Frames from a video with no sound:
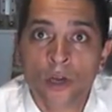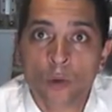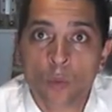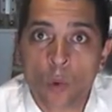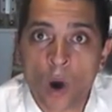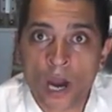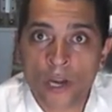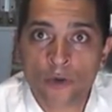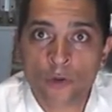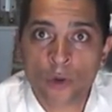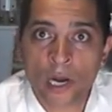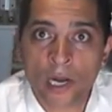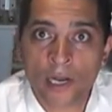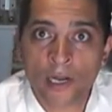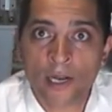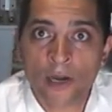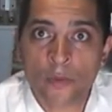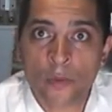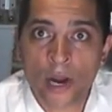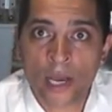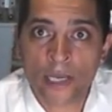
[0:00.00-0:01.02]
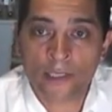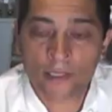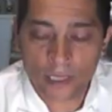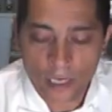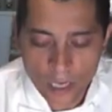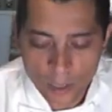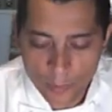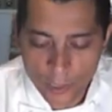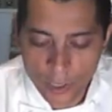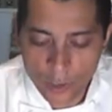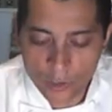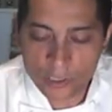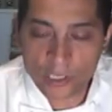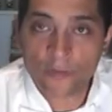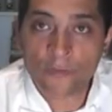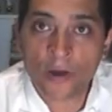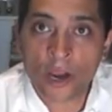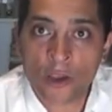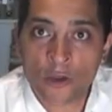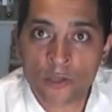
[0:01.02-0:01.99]
Why do I let it rest? Because
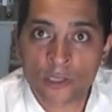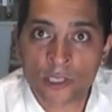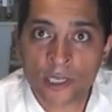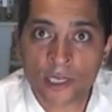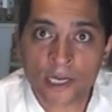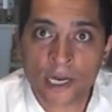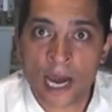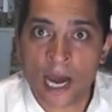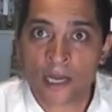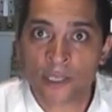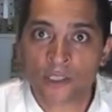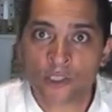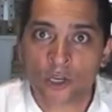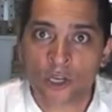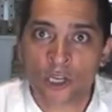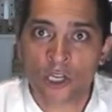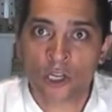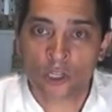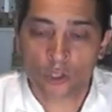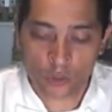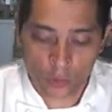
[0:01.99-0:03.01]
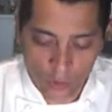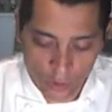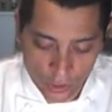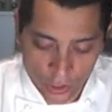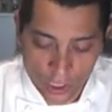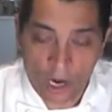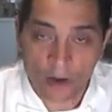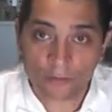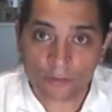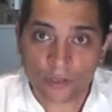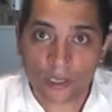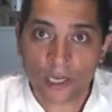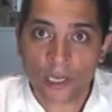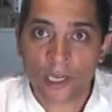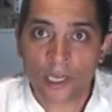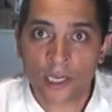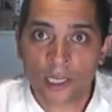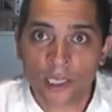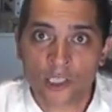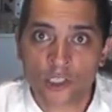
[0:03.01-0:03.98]
if I use it now, it's a little too soft.
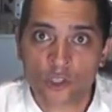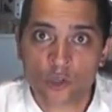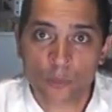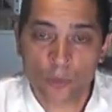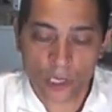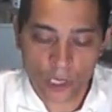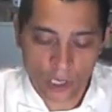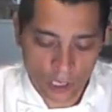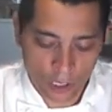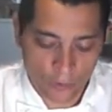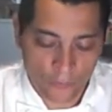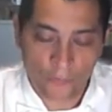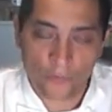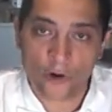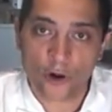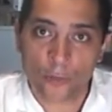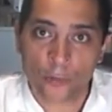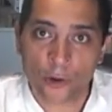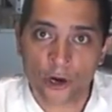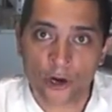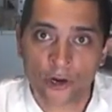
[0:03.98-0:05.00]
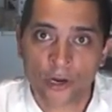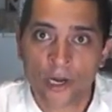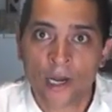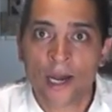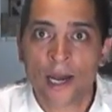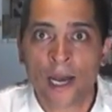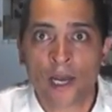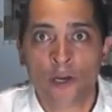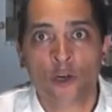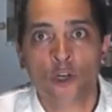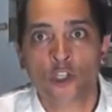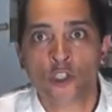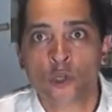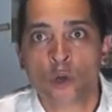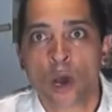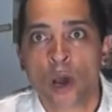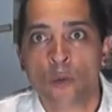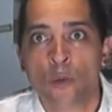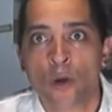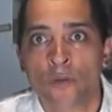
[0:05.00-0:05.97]
It needs to be a little firmer, and
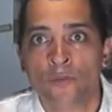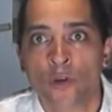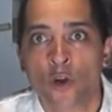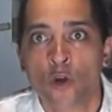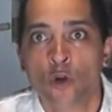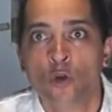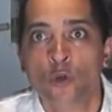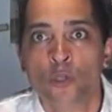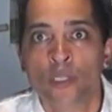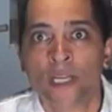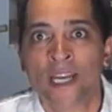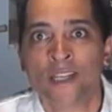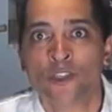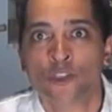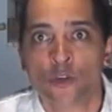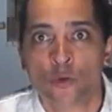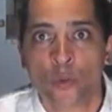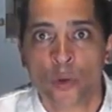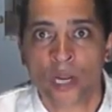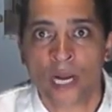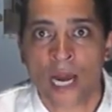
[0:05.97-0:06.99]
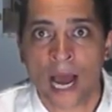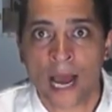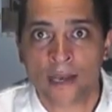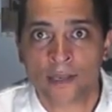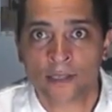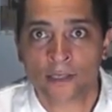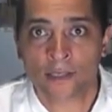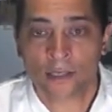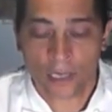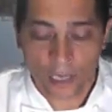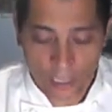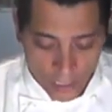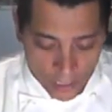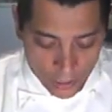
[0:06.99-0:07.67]
also I want the gluten to relax.